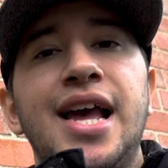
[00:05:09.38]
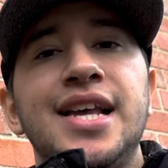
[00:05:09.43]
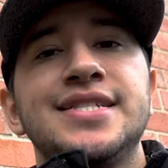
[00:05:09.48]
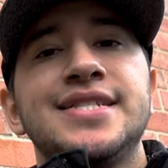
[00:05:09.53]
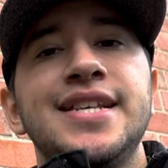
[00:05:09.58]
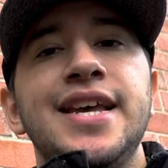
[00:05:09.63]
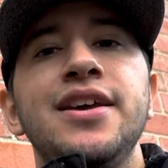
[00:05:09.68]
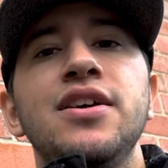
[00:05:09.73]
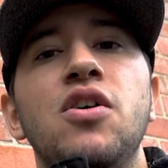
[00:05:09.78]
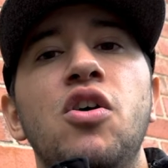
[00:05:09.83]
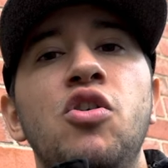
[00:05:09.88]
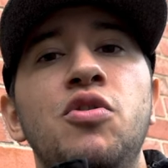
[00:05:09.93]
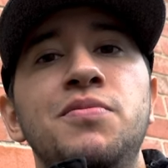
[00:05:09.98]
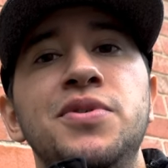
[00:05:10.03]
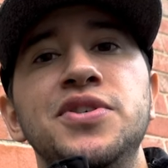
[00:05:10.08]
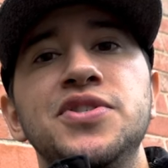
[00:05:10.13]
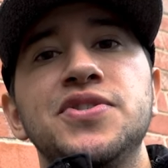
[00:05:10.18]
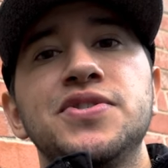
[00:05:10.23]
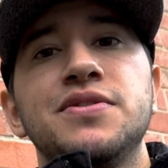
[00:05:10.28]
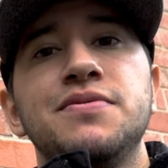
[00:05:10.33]
I say
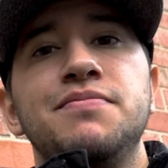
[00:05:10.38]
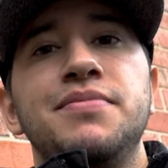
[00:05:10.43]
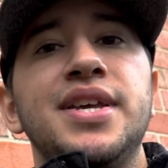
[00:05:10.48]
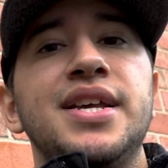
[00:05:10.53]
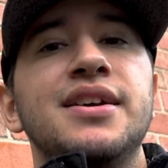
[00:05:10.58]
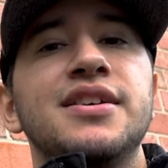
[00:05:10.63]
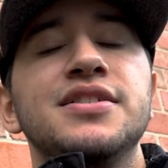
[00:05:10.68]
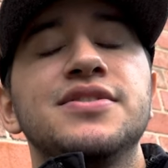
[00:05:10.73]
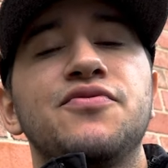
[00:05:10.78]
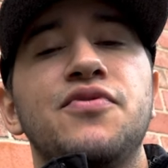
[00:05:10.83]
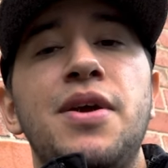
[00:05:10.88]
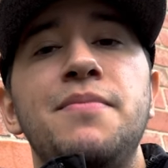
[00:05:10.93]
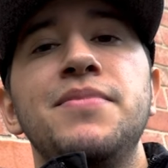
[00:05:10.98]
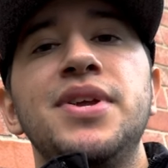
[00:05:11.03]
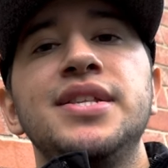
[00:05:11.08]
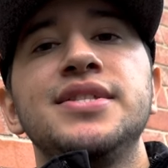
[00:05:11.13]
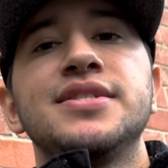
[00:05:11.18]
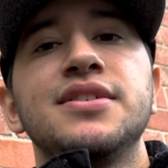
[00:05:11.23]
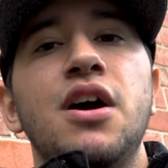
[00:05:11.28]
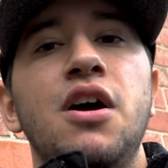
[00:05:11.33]
almost because
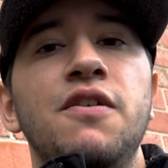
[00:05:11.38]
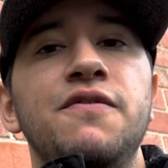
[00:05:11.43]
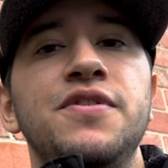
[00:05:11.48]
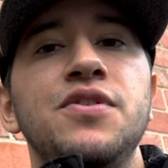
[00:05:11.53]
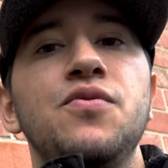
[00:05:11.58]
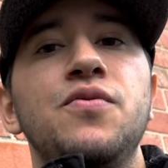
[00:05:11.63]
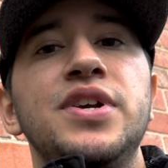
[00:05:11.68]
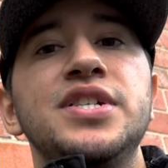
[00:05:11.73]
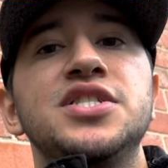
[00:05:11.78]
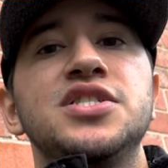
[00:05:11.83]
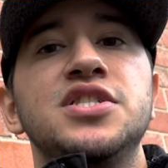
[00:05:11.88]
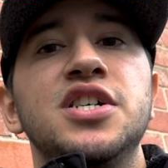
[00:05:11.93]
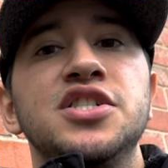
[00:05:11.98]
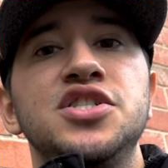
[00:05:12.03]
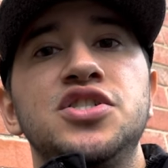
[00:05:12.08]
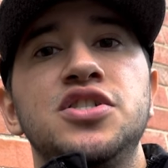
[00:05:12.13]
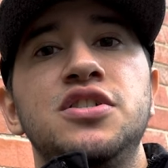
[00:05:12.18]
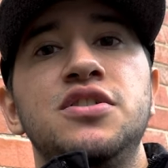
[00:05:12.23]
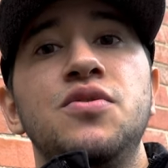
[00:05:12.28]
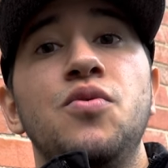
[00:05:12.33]
remnants of the witch
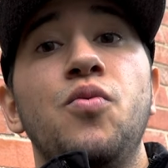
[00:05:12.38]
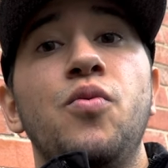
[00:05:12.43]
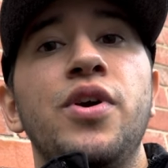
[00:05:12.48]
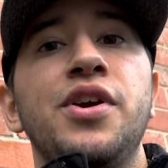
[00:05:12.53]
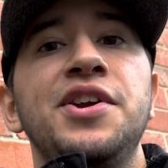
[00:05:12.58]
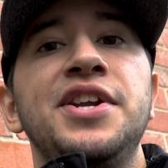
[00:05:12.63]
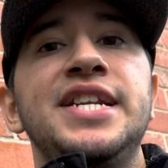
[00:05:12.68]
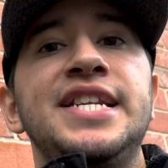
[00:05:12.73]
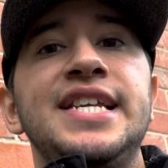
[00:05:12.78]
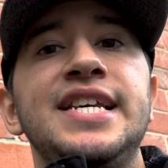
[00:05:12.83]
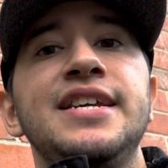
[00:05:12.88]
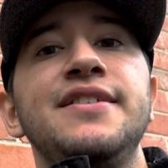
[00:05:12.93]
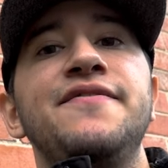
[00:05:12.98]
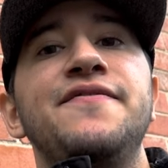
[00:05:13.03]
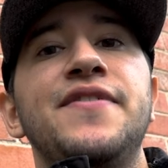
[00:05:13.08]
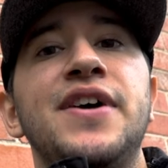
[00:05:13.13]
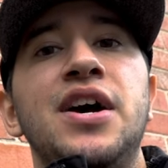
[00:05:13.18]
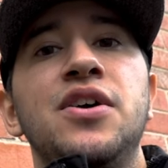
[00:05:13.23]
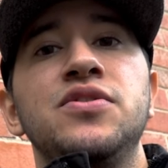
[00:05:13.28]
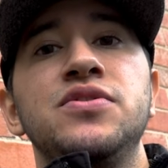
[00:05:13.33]
dungeon were indeed
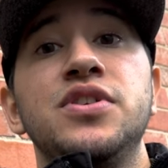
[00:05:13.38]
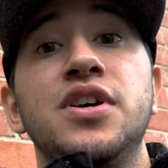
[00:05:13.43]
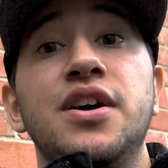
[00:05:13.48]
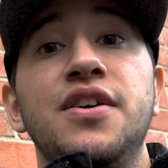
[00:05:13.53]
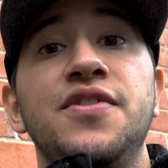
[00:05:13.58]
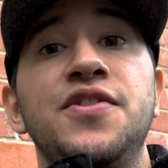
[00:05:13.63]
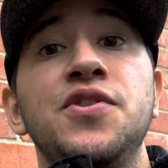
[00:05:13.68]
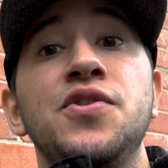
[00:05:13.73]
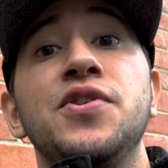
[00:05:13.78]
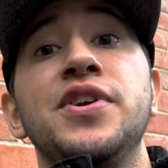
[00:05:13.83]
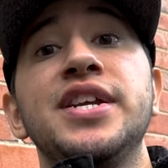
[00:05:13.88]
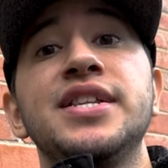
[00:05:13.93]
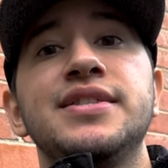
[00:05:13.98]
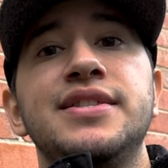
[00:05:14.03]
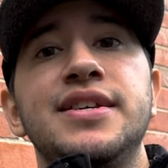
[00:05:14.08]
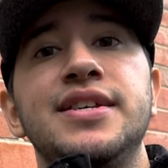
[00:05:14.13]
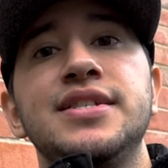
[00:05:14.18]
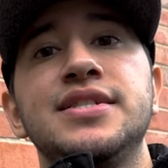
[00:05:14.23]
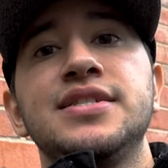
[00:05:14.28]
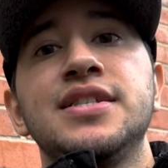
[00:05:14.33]
found during
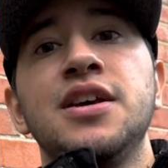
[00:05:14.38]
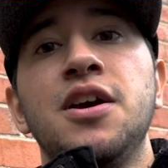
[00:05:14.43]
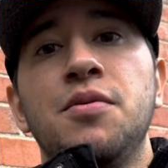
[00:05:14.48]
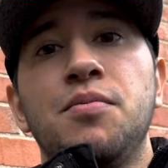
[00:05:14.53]
this